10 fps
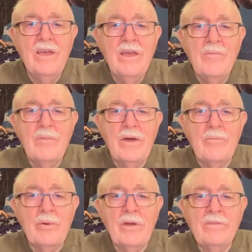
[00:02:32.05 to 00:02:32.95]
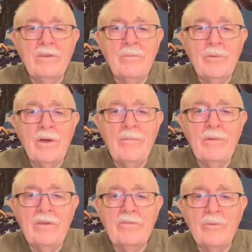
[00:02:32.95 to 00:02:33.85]
by embracing Prime
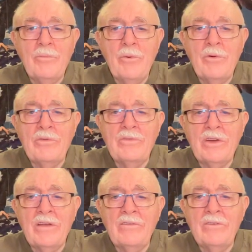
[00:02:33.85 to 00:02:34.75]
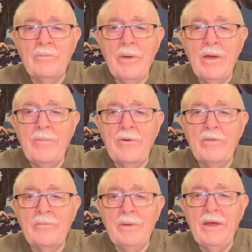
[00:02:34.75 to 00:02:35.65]
Minister Boris Johnson's
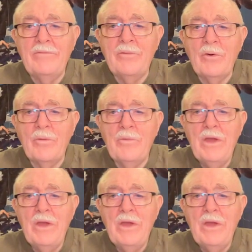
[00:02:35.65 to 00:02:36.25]
populist platform,